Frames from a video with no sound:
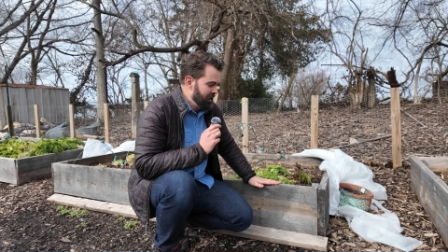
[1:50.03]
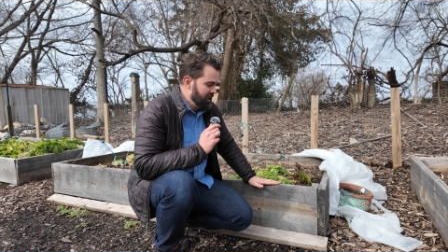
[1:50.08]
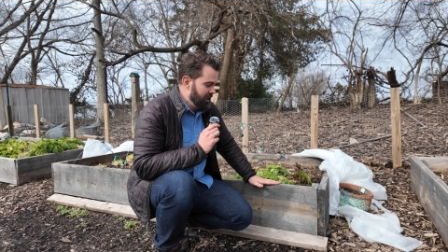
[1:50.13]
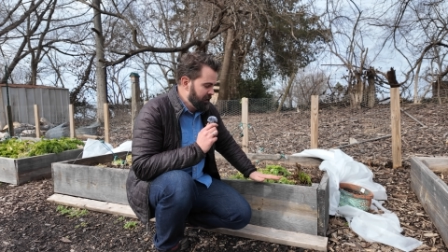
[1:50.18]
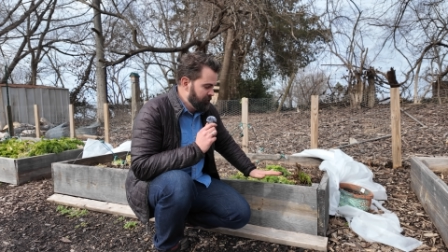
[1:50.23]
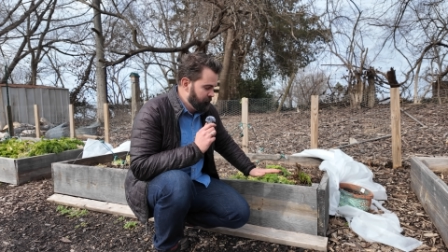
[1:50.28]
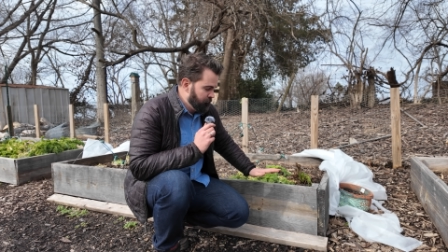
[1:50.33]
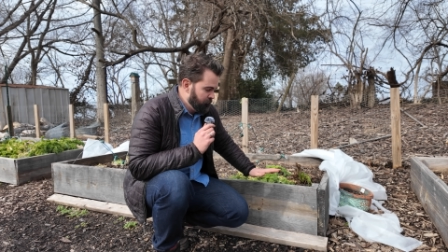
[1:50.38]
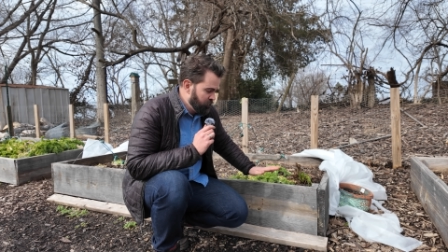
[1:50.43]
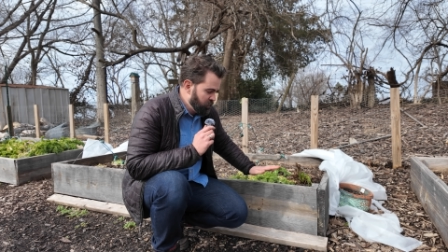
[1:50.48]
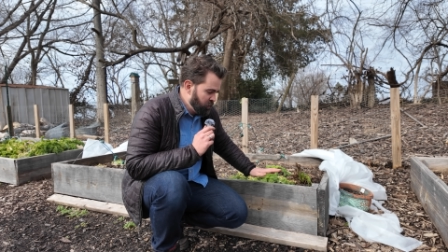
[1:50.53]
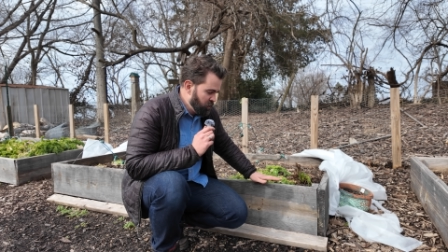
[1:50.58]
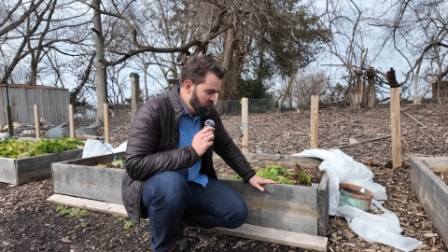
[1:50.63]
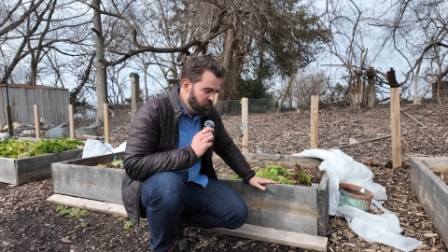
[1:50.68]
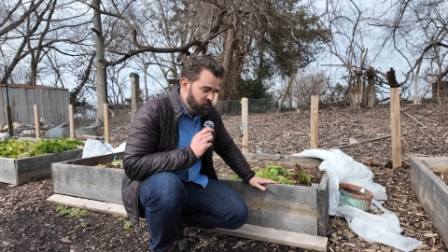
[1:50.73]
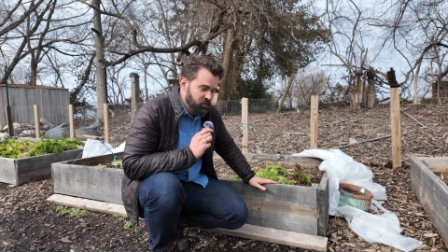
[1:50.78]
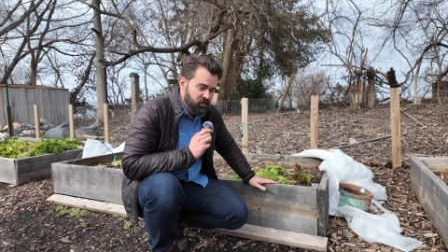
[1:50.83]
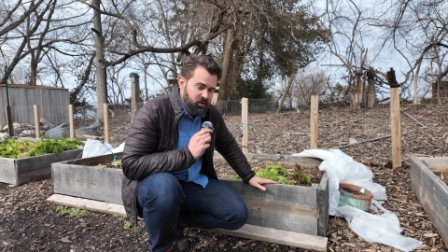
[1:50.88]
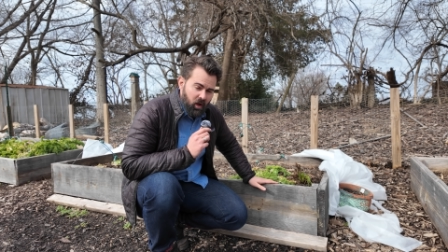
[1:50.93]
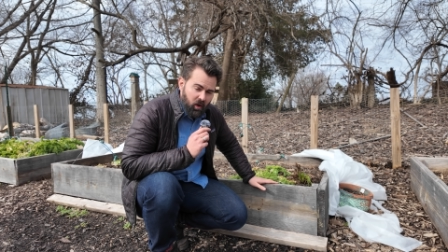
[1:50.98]
If
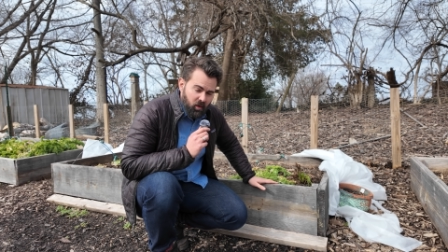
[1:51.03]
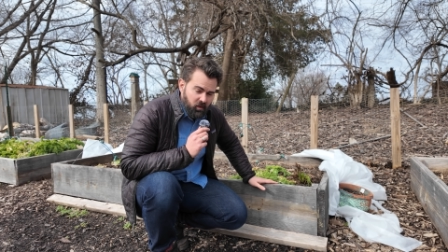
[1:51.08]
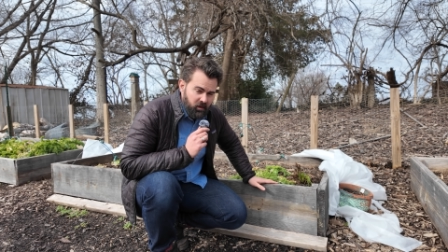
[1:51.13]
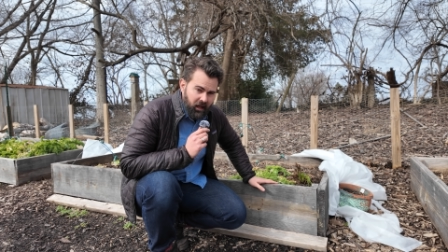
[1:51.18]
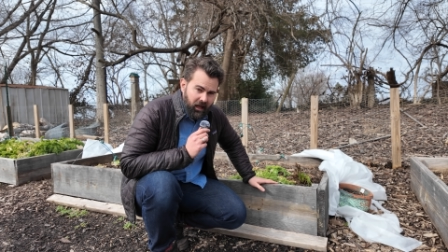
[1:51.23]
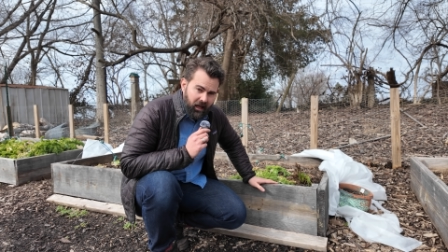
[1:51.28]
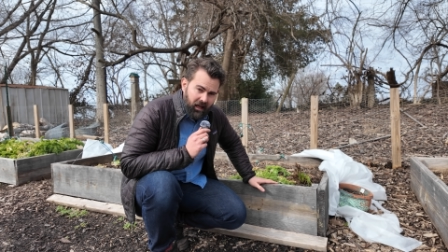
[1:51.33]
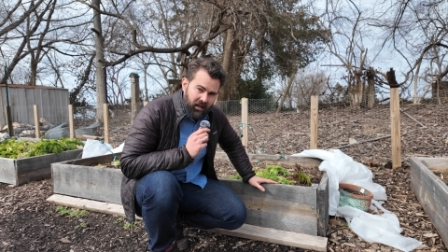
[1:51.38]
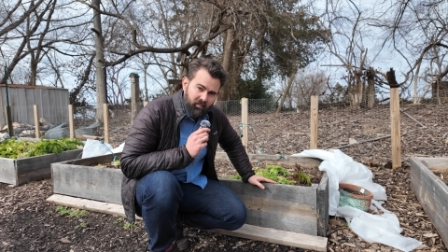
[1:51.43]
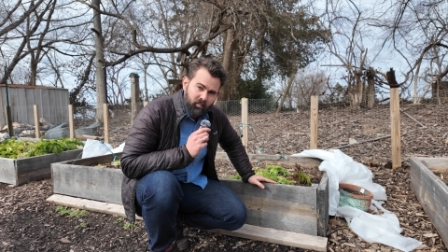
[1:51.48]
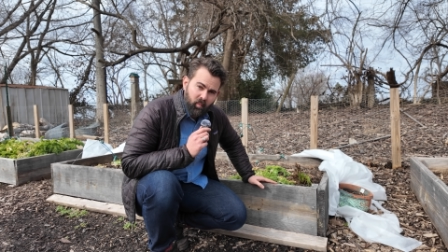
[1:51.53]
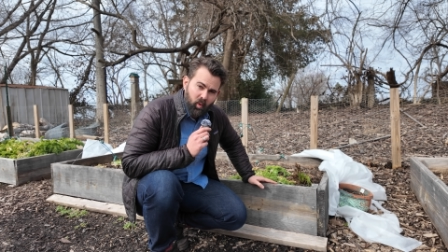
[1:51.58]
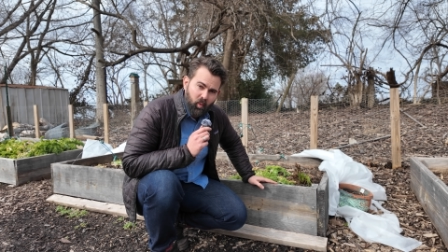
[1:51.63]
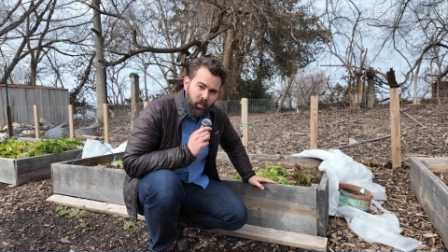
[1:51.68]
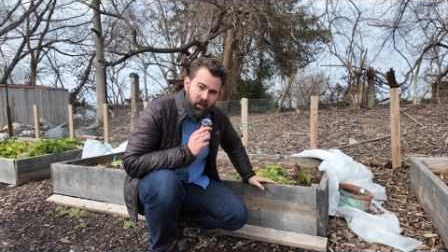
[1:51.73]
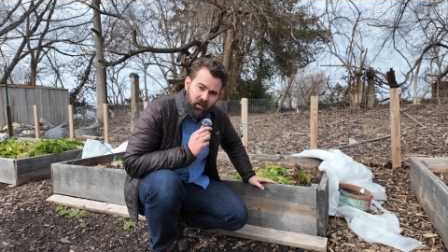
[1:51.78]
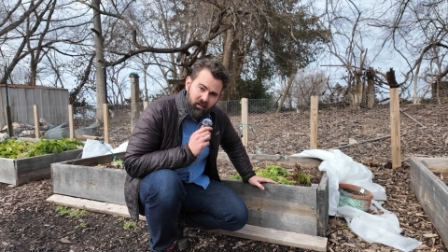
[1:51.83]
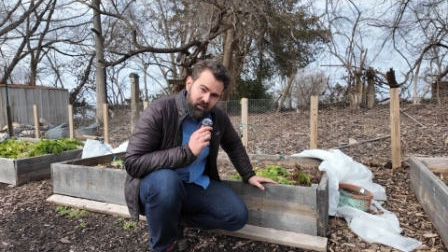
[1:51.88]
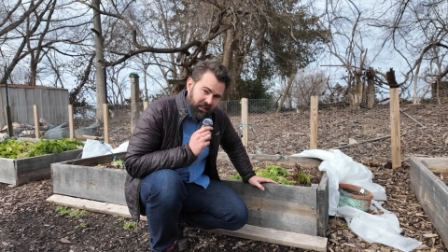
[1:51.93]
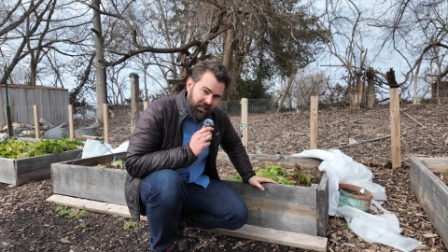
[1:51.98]
you don't have
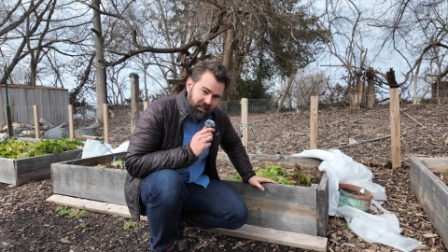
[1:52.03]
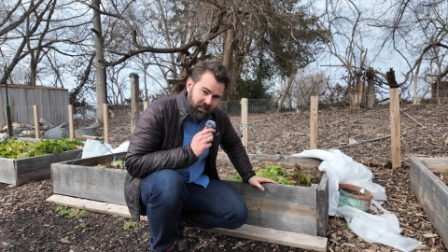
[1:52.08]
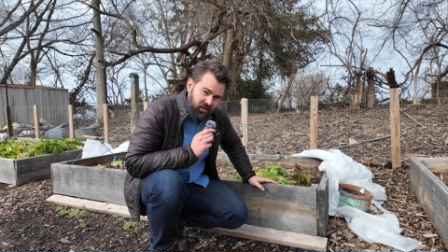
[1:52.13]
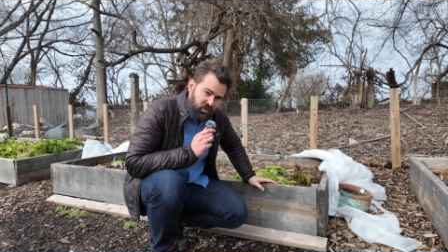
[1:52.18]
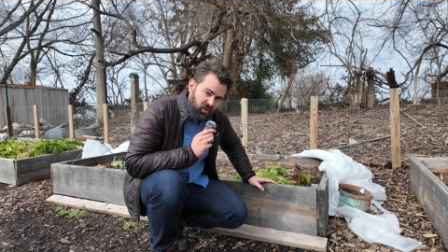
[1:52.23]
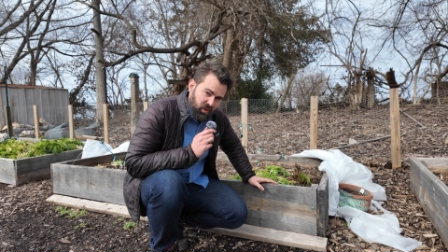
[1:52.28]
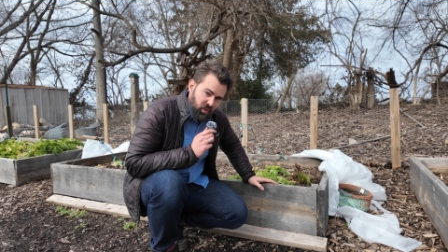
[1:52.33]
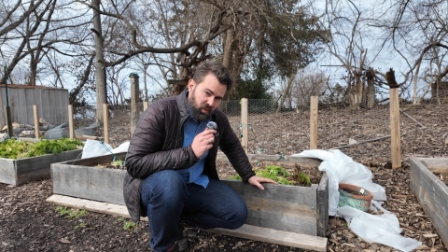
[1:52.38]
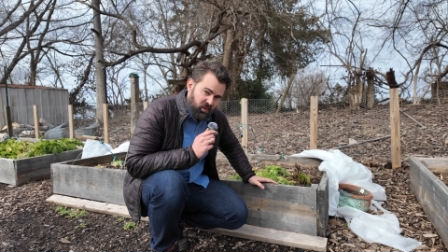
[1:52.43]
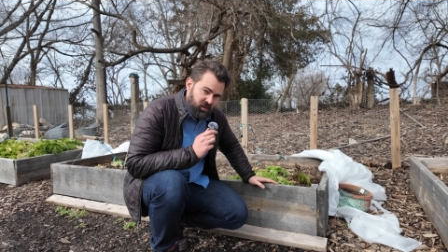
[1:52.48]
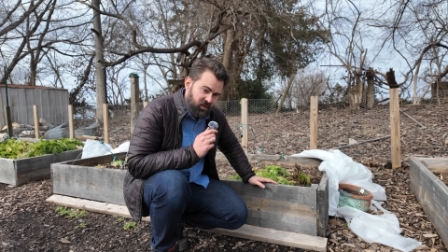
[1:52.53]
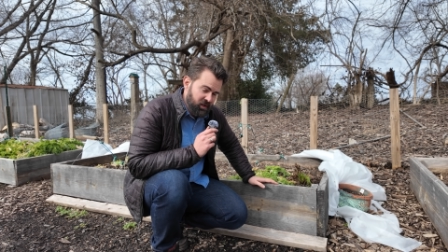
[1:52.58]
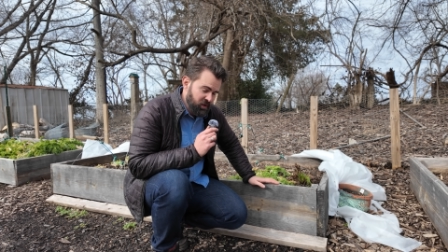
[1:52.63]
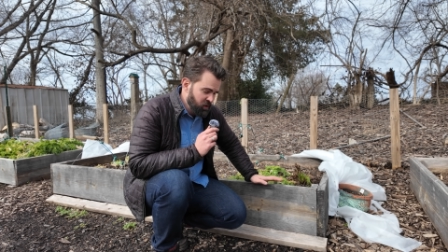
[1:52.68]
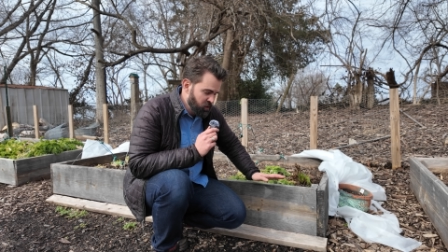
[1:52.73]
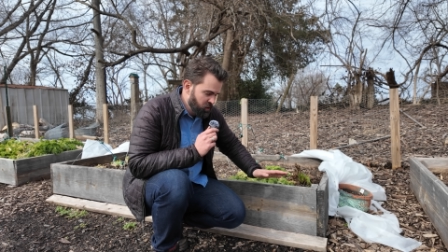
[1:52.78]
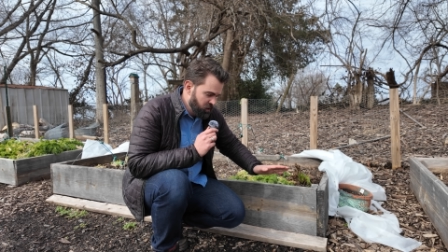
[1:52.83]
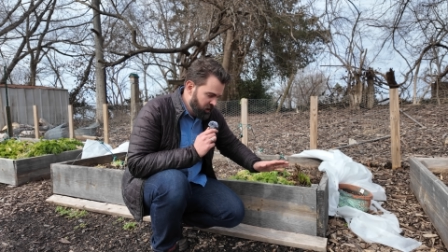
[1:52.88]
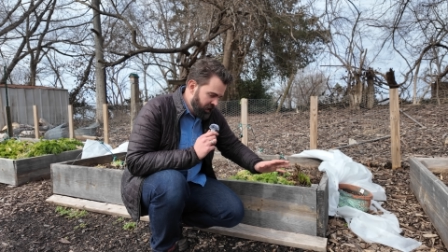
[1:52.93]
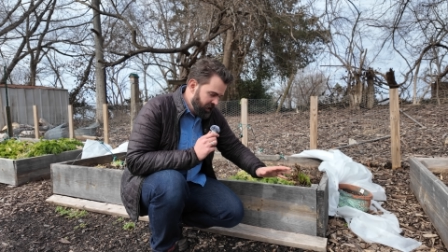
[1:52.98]
mobility issues and
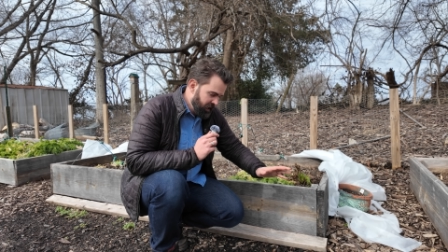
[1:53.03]
you're